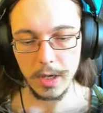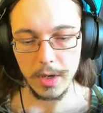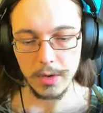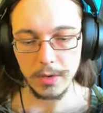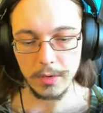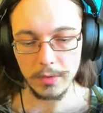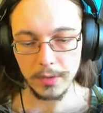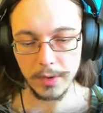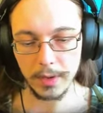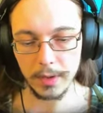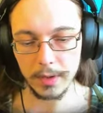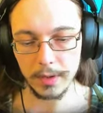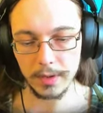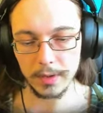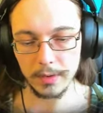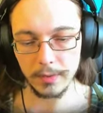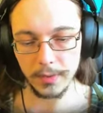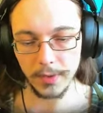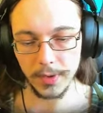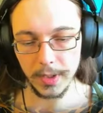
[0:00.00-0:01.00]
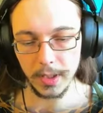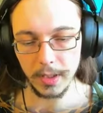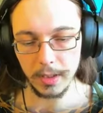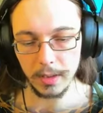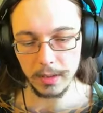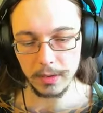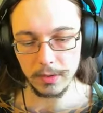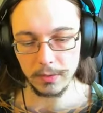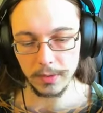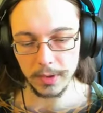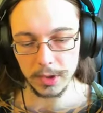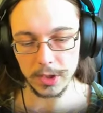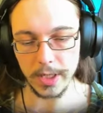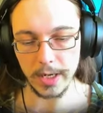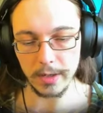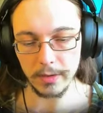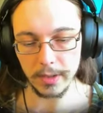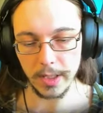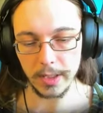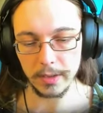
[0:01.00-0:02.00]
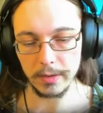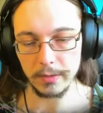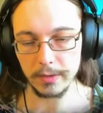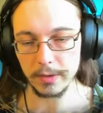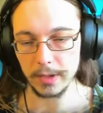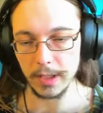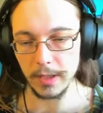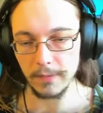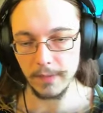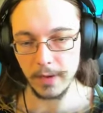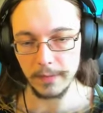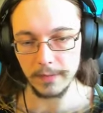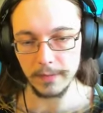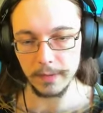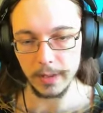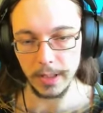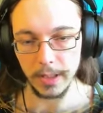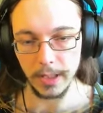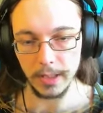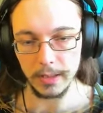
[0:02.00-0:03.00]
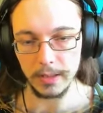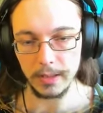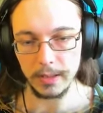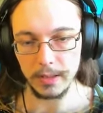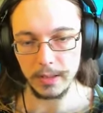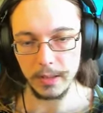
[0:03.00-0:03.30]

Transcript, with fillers: Do the do the do the jack-o'-lanterns give off light